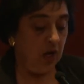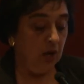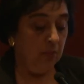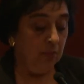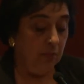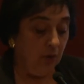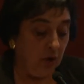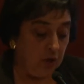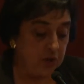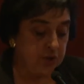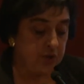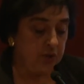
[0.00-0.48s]

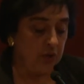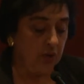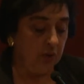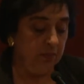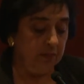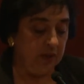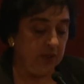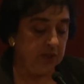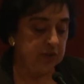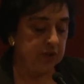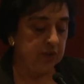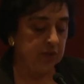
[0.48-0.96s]
Most
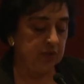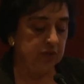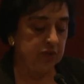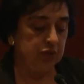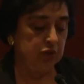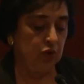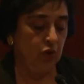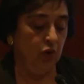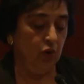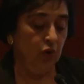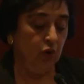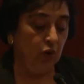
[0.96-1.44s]
commissions
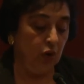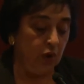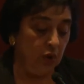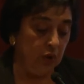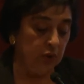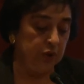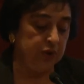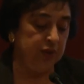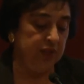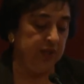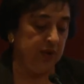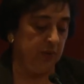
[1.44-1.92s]

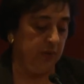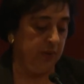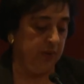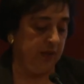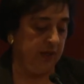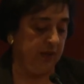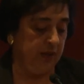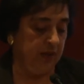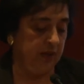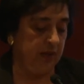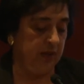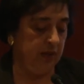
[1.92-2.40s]
conclude their
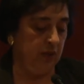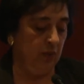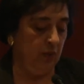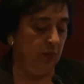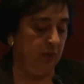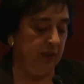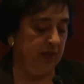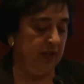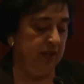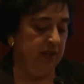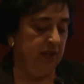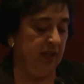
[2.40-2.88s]
work
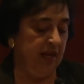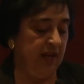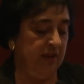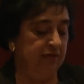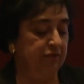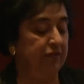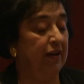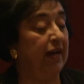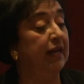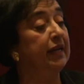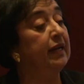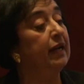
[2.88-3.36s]
with a
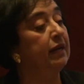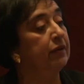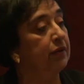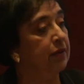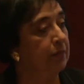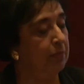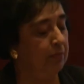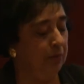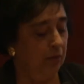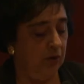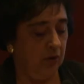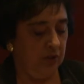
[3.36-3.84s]
final
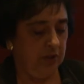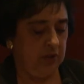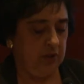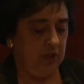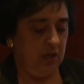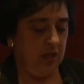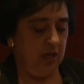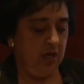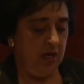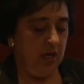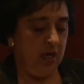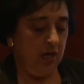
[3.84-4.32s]

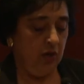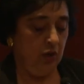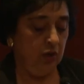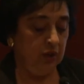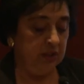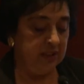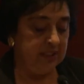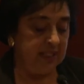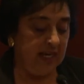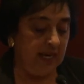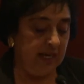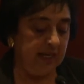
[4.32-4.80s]
report
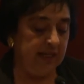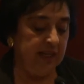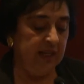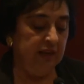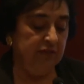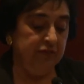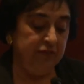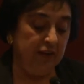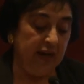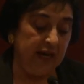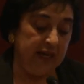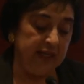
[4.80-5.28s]
containing
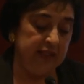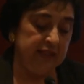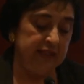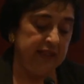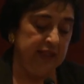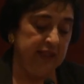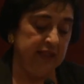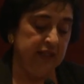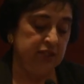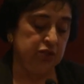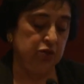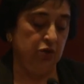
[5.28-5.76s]

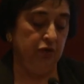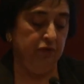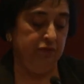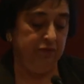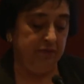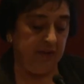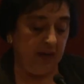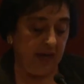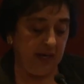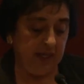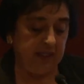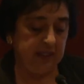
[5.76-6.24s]
findings of
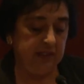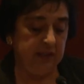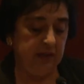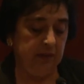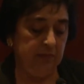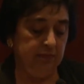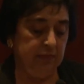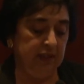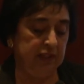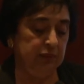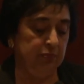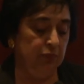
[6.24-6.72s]
fact,
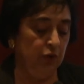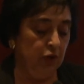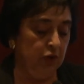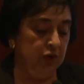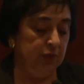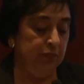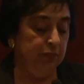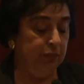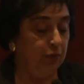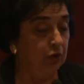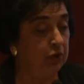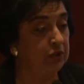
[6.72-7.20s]
but more
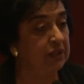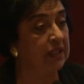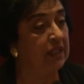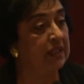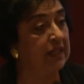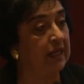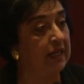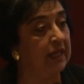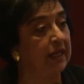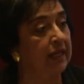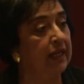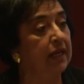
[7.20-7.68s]

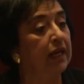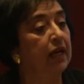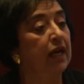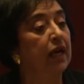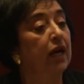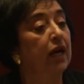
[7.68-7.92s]
importantly,